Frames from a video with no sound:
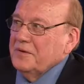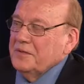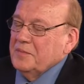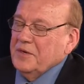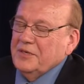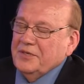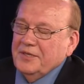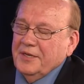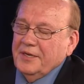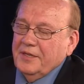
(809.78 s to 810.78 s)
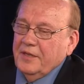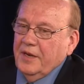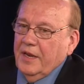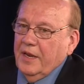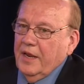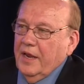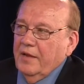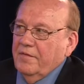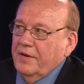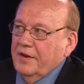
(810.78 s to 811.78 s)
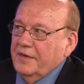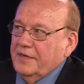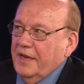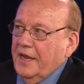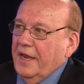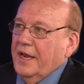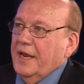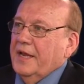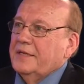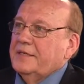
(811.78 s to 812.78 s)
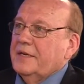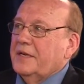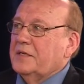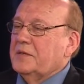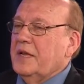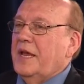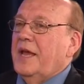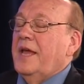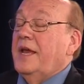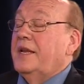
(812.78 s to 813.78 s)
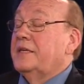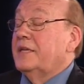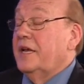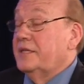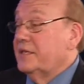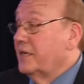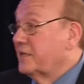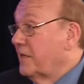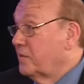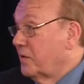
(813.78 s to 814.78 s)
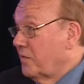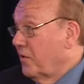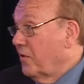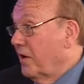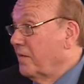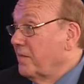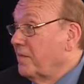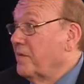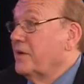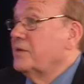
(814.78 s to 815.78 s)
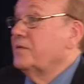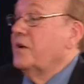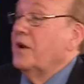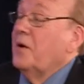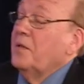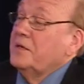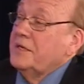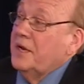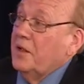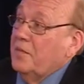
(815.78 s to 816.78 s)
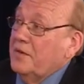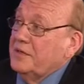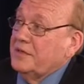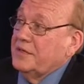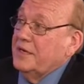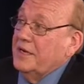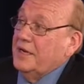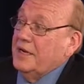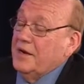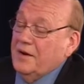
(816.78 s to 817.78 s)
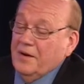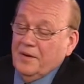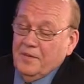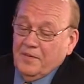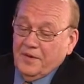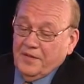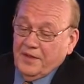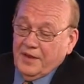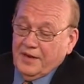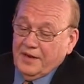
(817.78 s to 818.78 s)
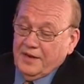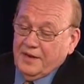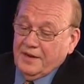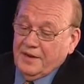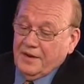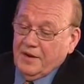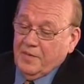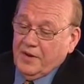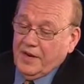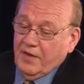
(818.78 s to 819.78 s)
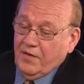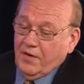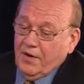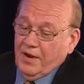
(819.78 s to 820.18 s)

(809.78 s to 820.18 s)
speech that he gave, and it's an exceptional program because you've got all these elements that come together.